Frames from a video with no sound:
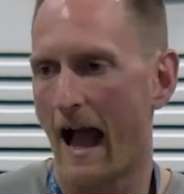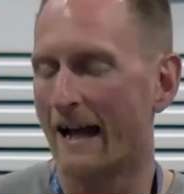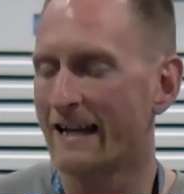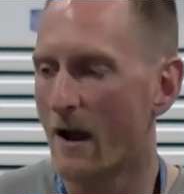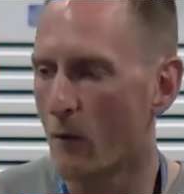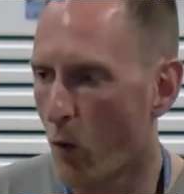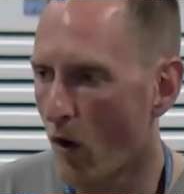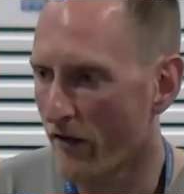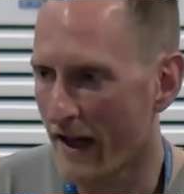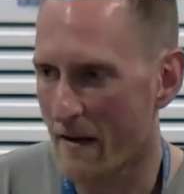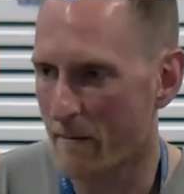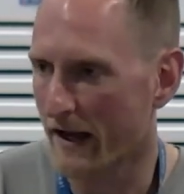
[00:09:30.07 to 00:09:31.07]
And yet what
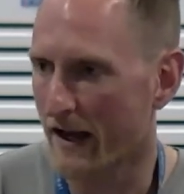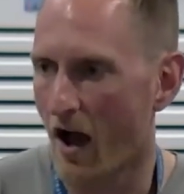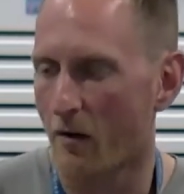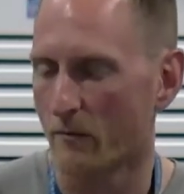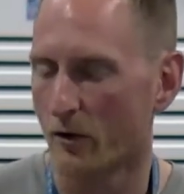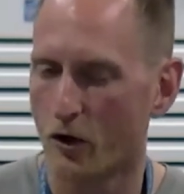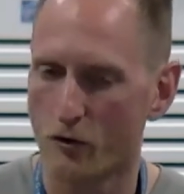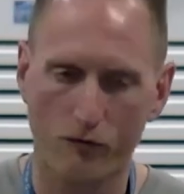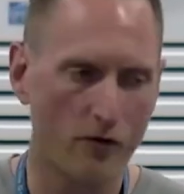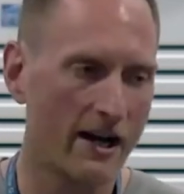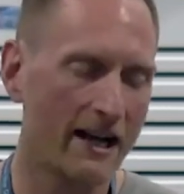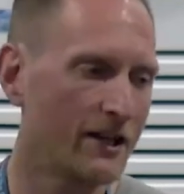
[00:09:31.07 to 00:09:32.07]
they have become could
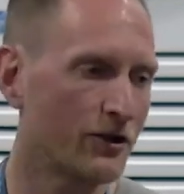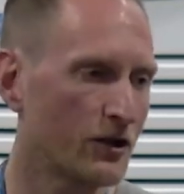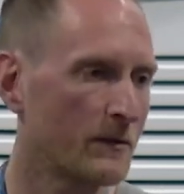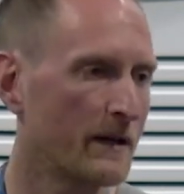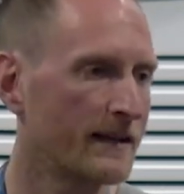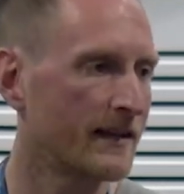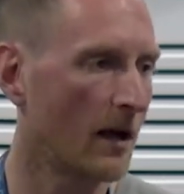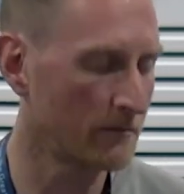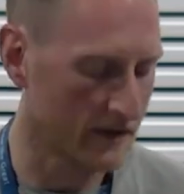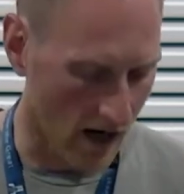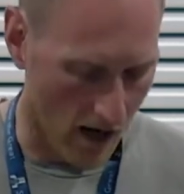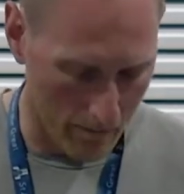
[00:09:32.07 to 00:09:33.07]
really just be
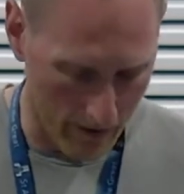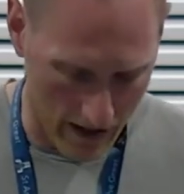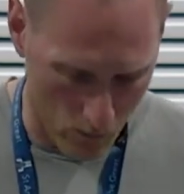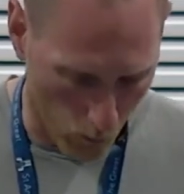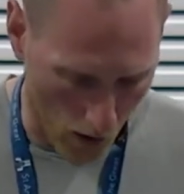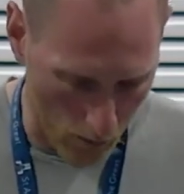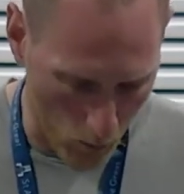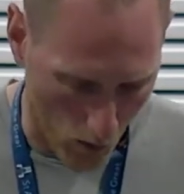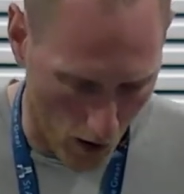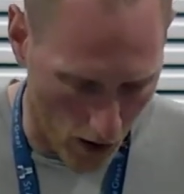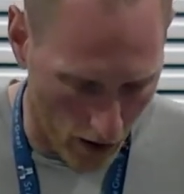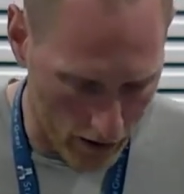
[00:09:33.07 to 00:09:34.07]
summed up in one
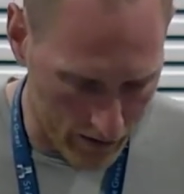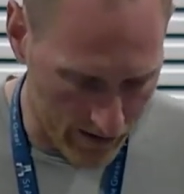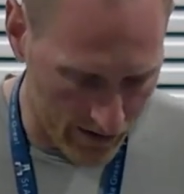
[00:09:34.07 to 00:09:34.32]
word,